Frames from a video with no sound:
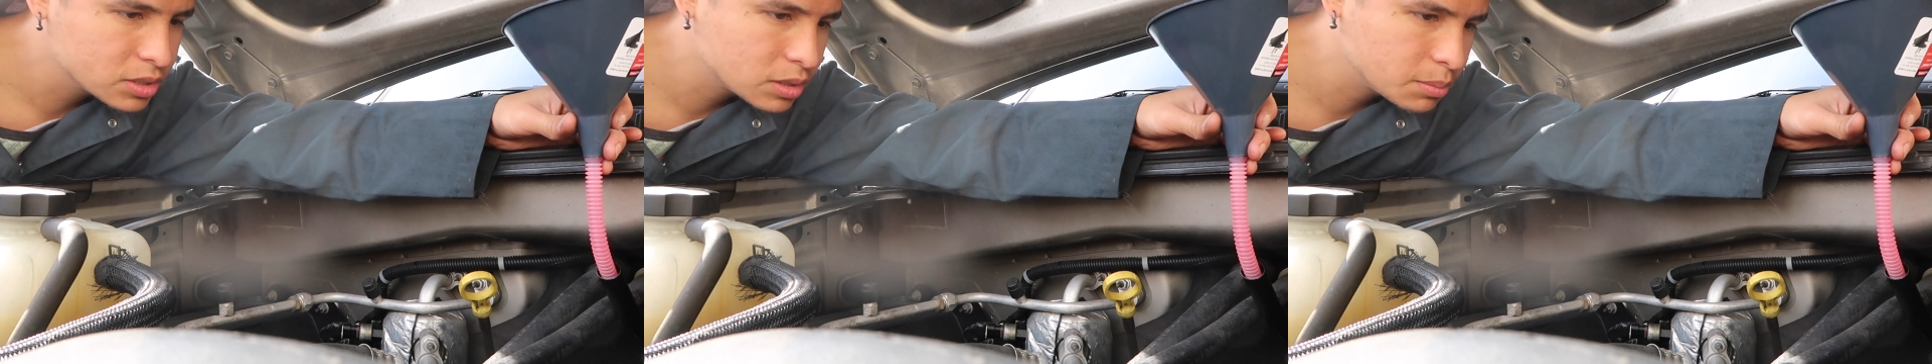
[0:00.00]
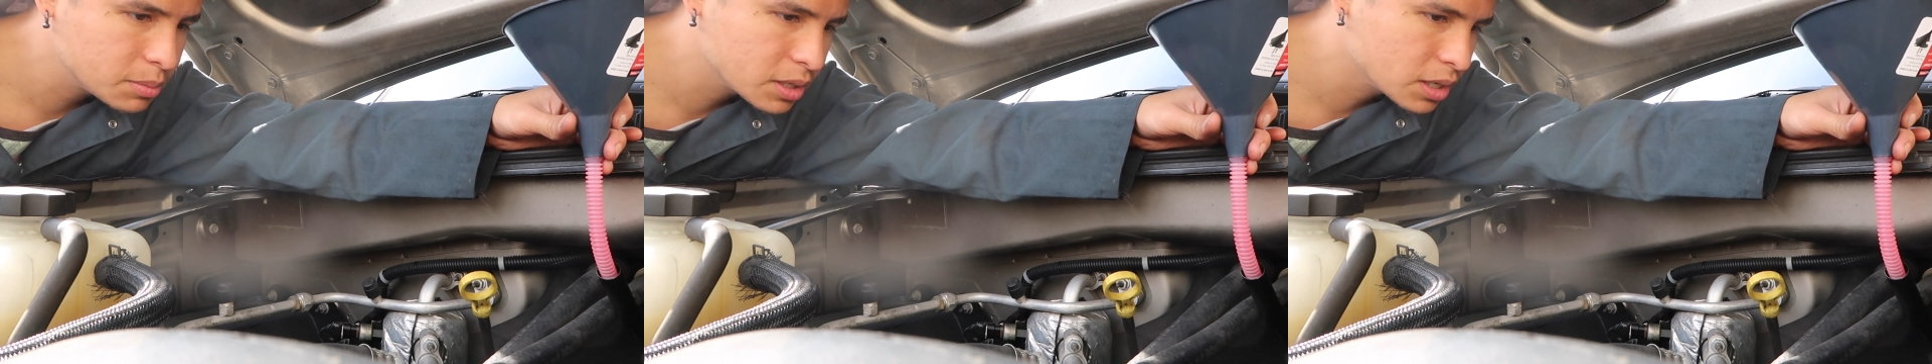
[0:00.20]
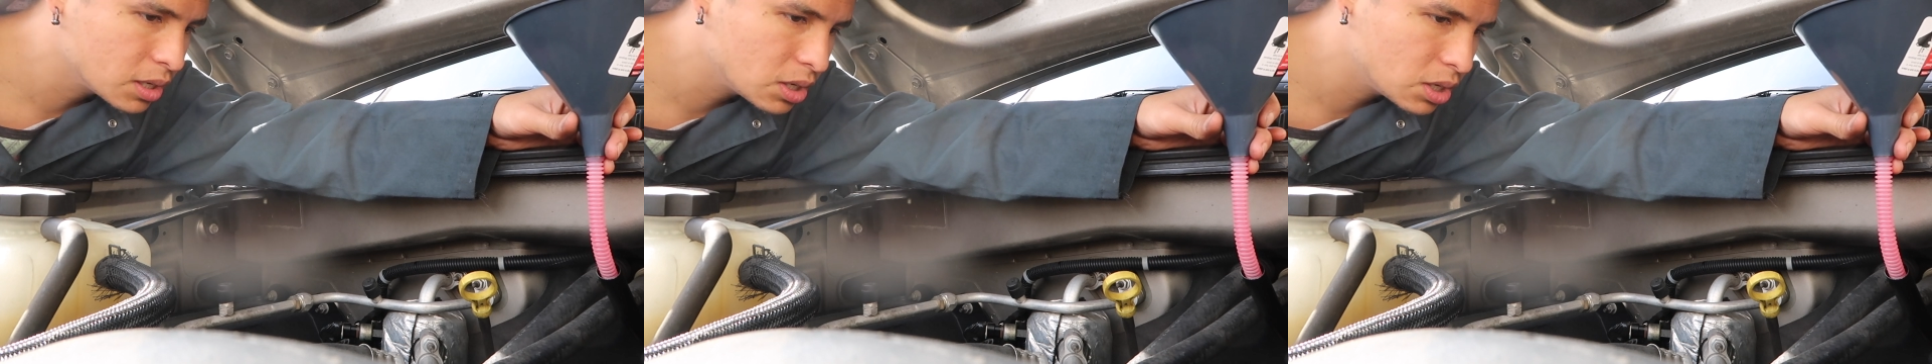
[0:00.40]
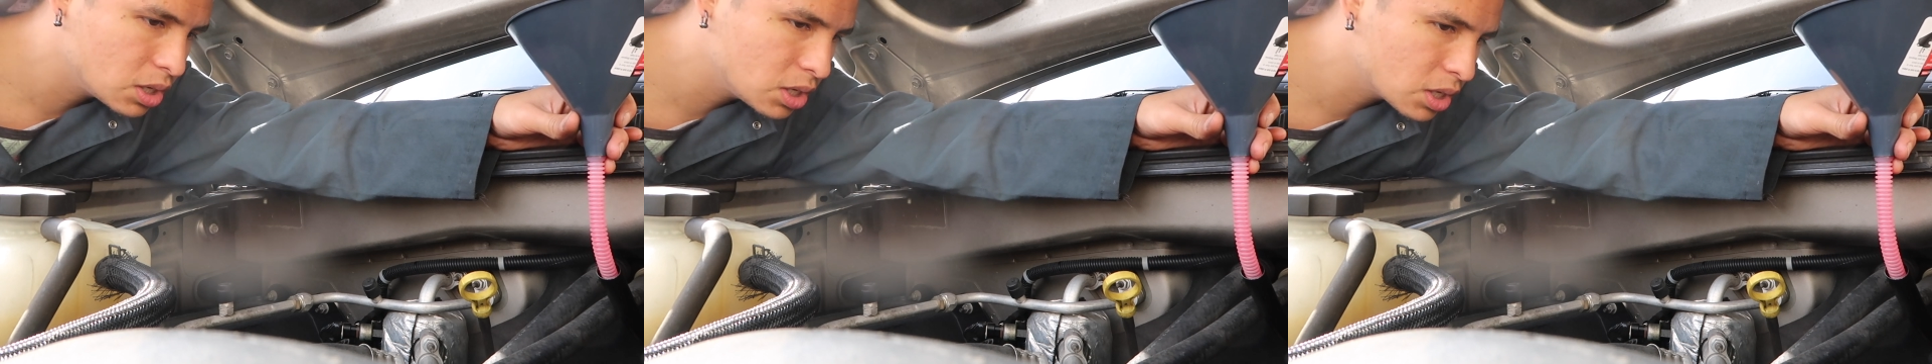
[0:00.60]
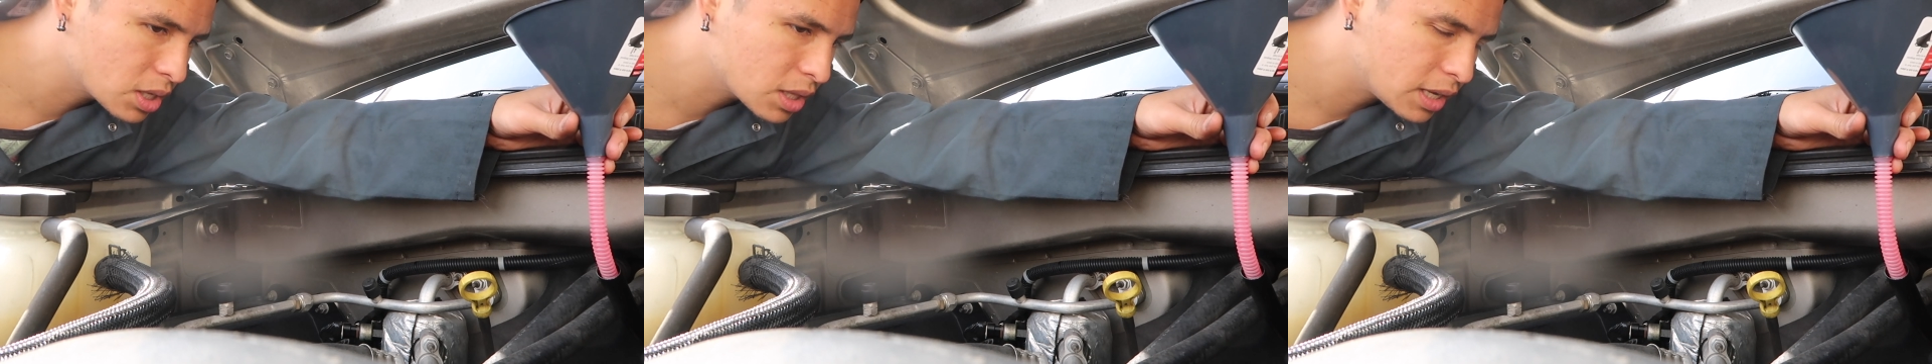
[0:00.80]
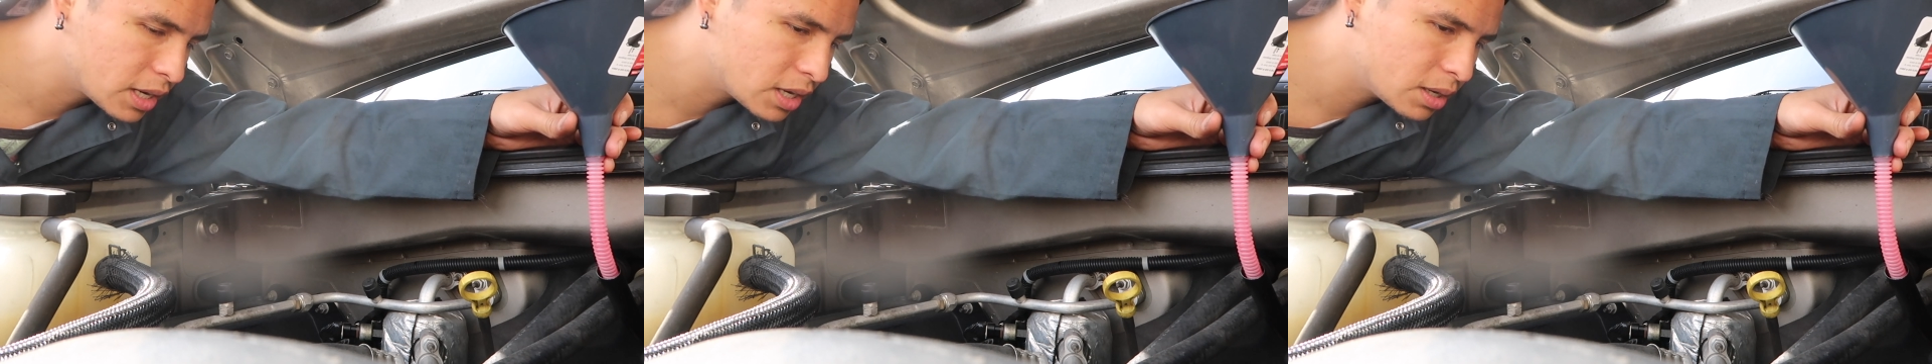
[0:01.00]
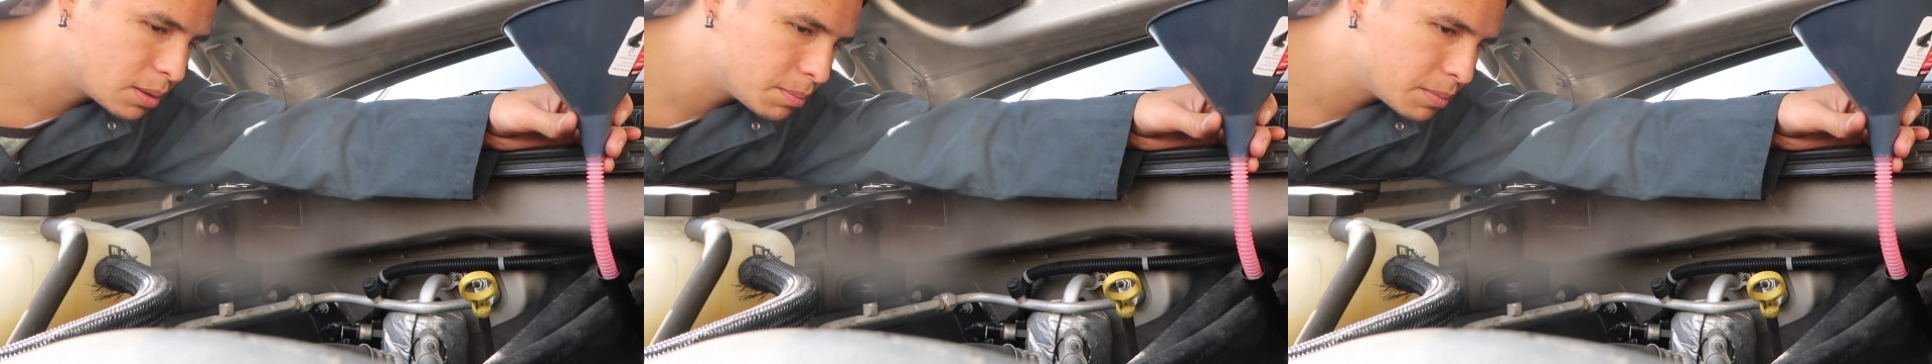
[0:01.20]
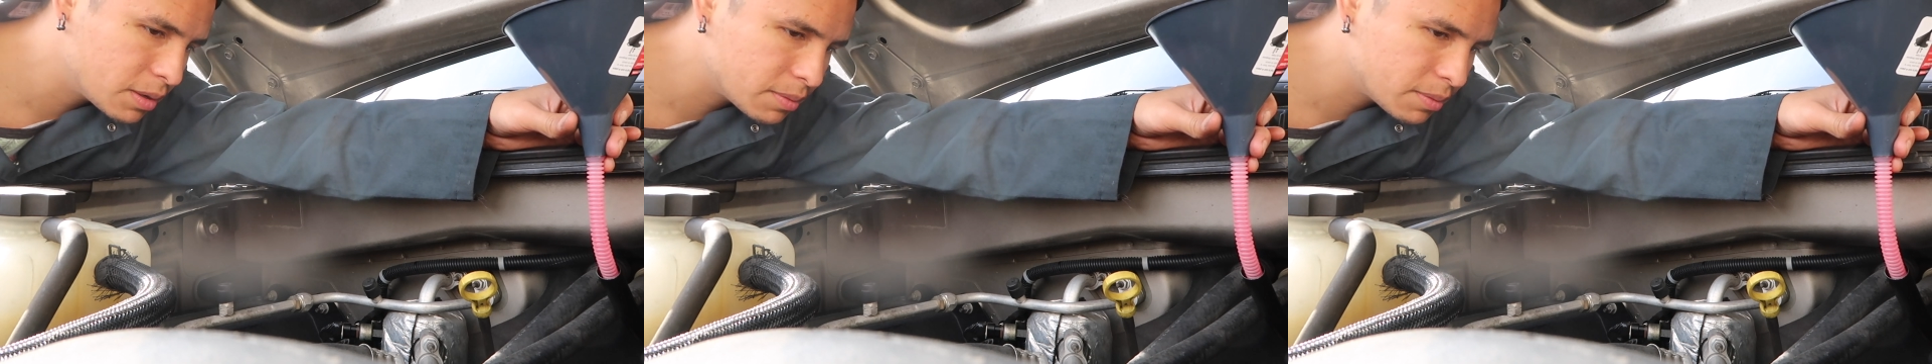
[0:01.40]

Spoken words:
I'm gonna look that up.